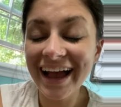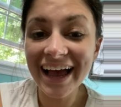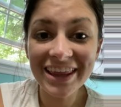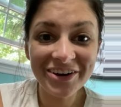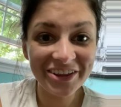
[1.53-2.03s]

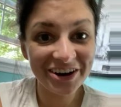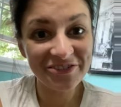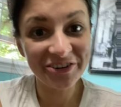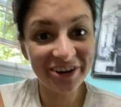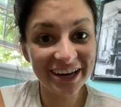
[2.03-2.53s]
Hello there,
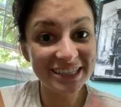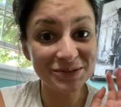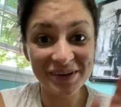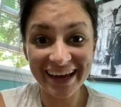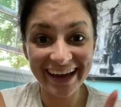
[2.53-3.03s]
everyone.
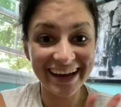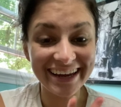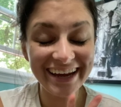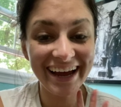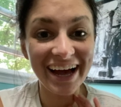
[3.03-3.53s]
It's me,
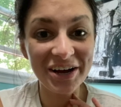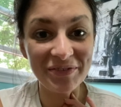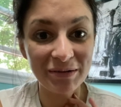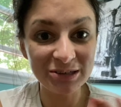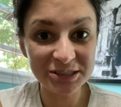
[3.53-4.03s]
Annie. Um,
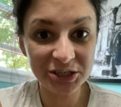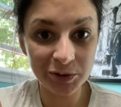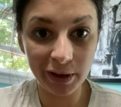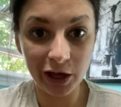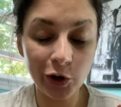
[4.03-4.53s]
I'm just here
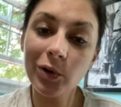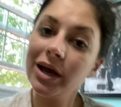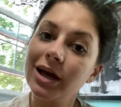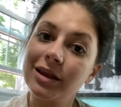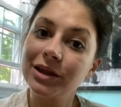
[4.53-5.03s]
to make a
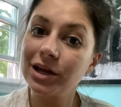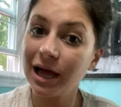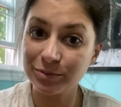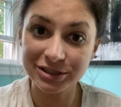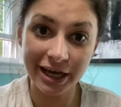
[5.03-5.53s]
quick little
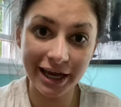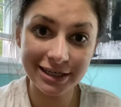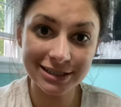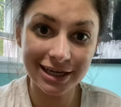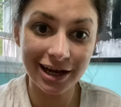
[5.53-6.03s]

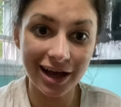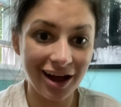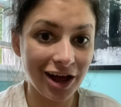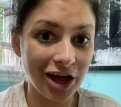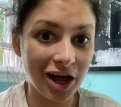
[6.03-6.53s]
update
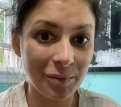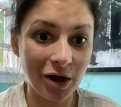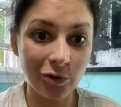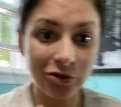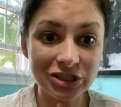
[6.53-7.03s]
uh,
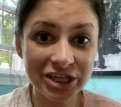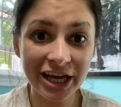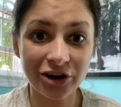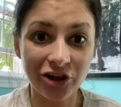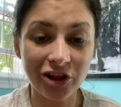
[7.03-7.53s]
about the
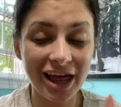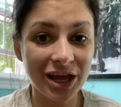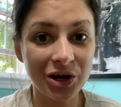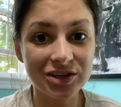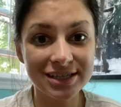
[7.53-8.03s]
channel
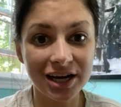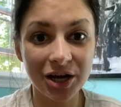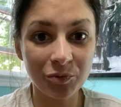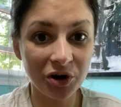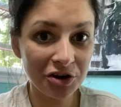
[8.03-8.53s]
and
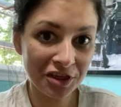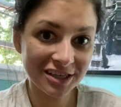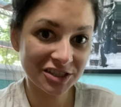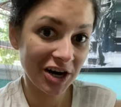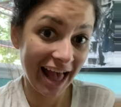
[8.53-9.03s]
um, where
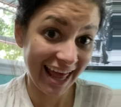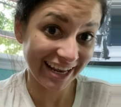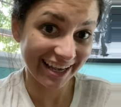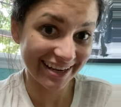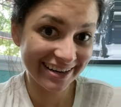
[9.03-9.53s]
things are
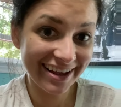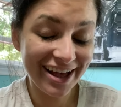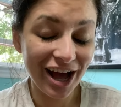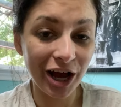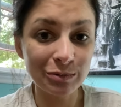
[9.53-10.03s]
headed.
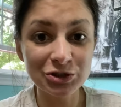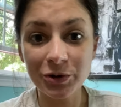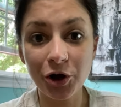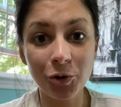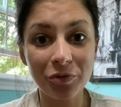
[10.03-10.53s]
Um, so
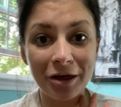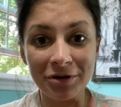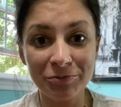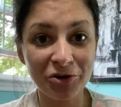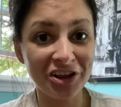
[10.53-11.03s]
I hope that
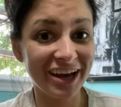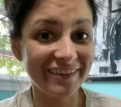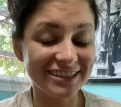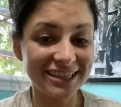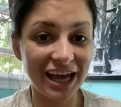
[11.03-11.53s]
people click on
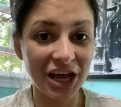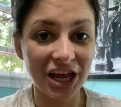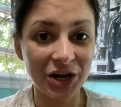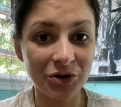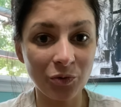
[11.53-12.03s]
this
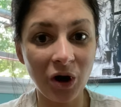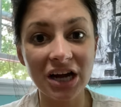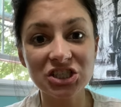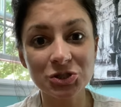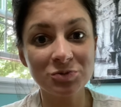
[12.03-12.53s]
and
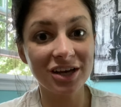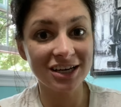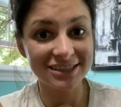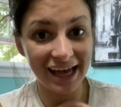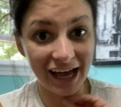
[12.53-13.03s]
watch
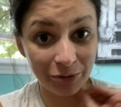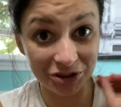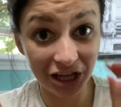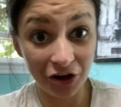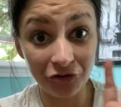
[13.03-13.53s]
because I
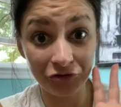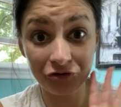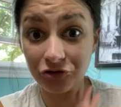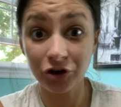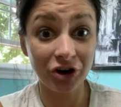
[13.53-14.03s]
would love
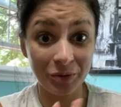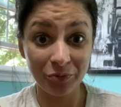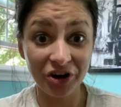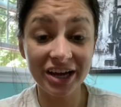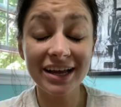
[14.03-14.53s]
your
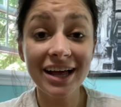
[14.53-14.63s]
input.